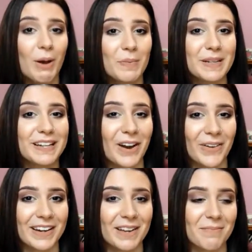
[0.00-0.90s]
I would be
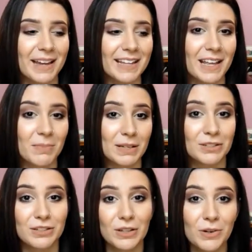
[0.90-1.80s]
going and making that bitch
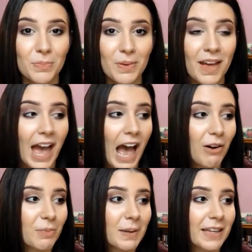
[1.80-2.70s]
soup.
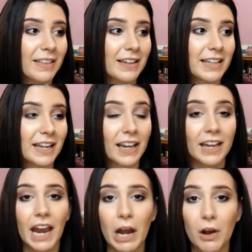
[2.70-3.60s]
I would be like taking
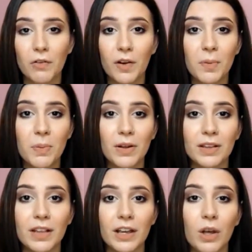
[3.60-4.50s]
care of her,
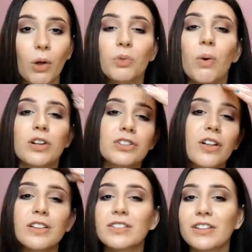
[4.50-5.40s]
putting like cold
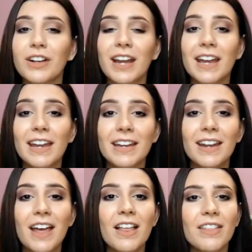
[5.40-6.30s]
washcloths on her head,
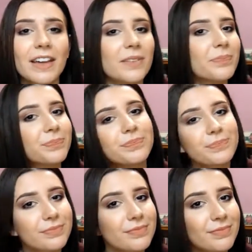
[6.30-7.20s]
like
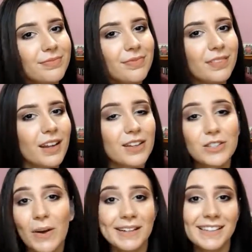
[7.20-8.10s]

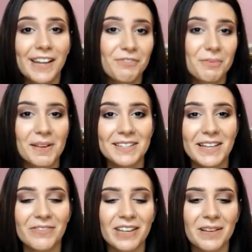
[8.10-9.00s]
so I did that for
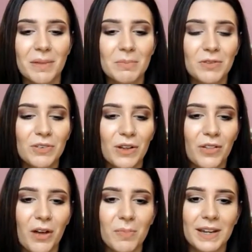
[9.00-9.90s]
myself and it made me feel a
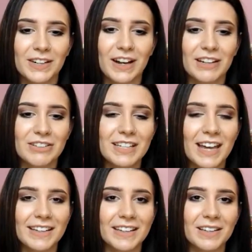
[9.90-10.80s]
lot better. I just
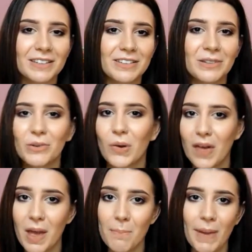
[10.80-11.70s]
had like a little
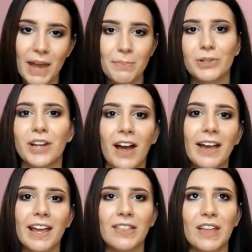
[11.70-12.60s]
pamper
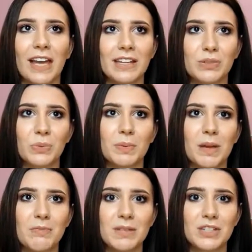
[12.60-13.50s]
night and that is what
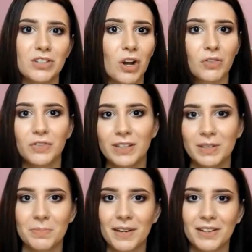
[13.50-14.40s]
made me start
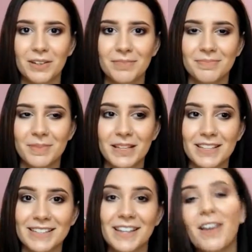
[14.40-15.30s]
feeling better
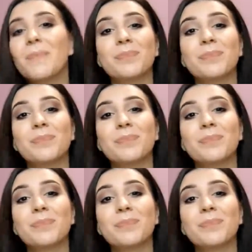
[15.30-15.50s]
because